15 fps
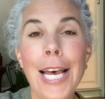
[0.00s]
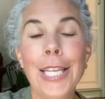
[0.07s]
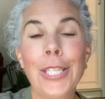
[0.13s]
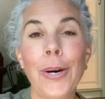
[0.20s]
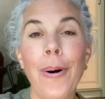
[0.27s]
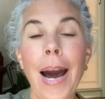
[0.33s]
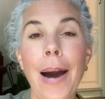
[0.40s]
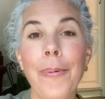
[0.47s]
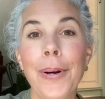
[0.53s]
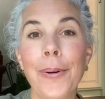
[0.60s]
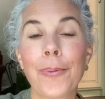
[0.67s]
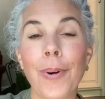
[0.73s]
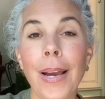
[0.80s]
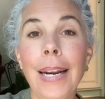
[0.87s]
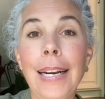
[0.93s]
So I went
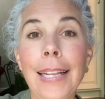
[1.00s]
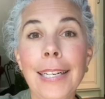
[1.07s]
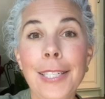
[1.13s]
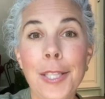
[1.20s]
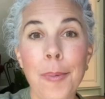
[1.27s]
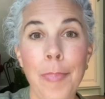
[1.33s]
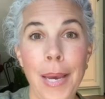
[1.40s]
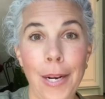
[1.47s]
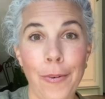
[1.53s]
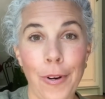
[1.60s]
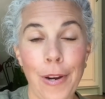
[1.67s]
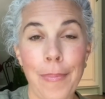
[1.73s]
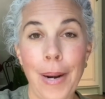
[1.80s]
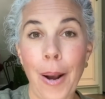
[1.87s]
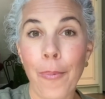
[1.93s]
running into the
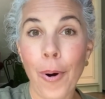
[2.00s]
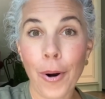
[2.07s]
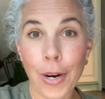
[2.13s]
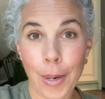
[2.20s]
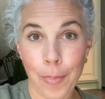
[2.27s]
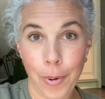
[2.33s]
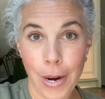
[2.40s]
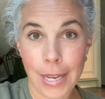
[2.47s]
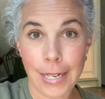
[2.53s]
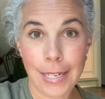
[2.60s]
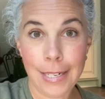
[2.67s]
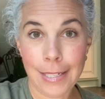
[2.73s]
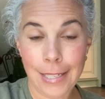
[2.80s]
bedroom and I woke up Randy to